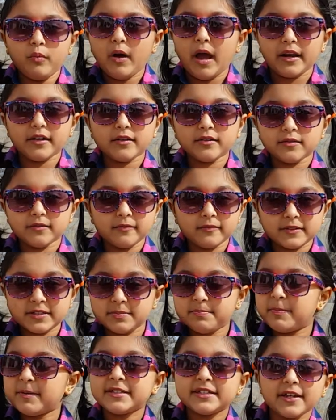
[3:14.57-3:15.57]
And
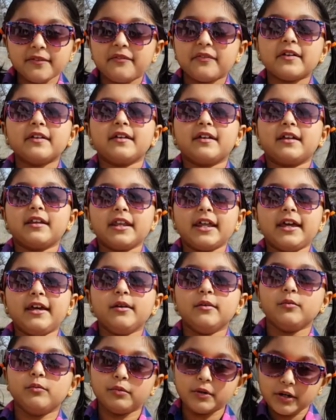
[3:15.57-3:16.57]

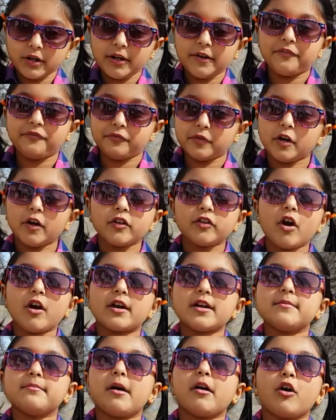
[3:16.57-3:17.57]
specifically, if we're
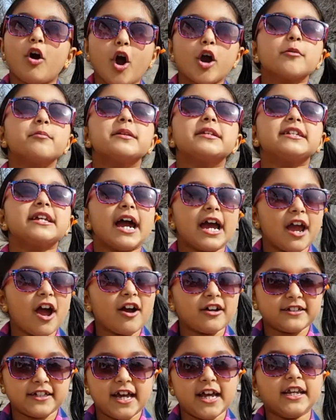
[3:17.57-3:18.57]
talking about carbon
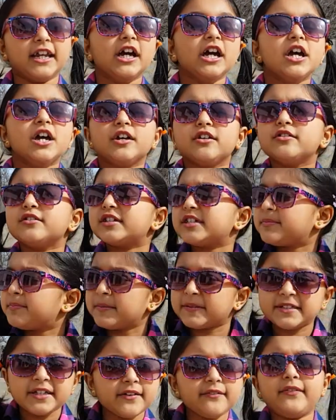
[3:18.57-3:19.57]
dioxide, you
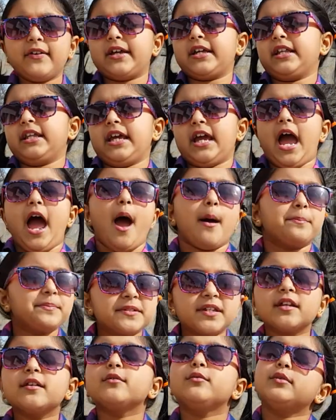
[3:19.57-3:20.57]
specifically
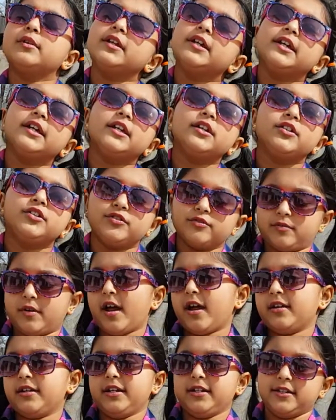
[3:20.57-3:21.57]
absolutely do
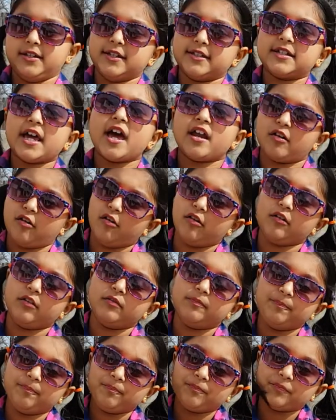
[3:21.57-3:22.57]
not need this at all.
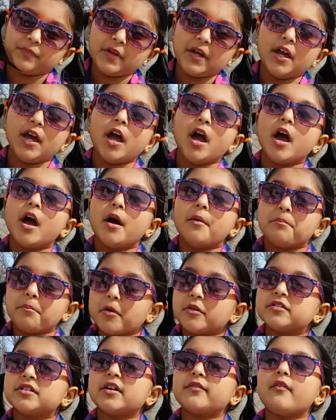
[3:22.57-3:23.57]

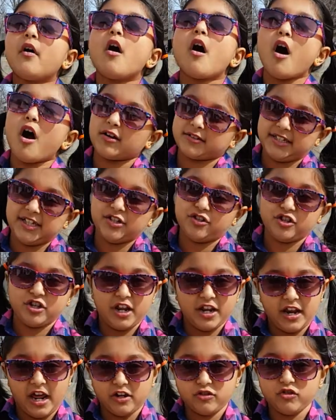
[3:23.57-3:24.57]
Most of all, oxygen
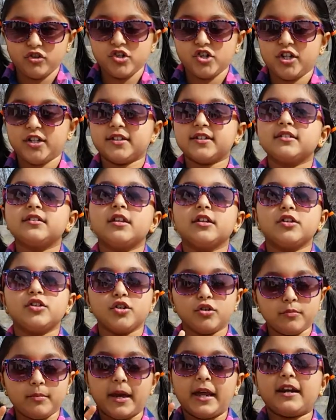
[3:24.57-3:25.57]
and nitrogen, the
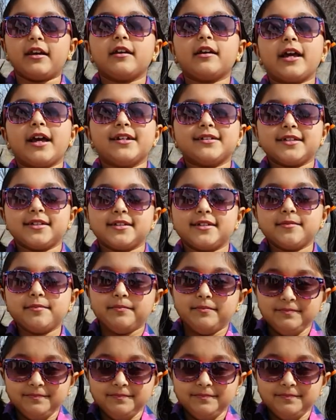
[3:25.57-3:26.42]
2 main gases.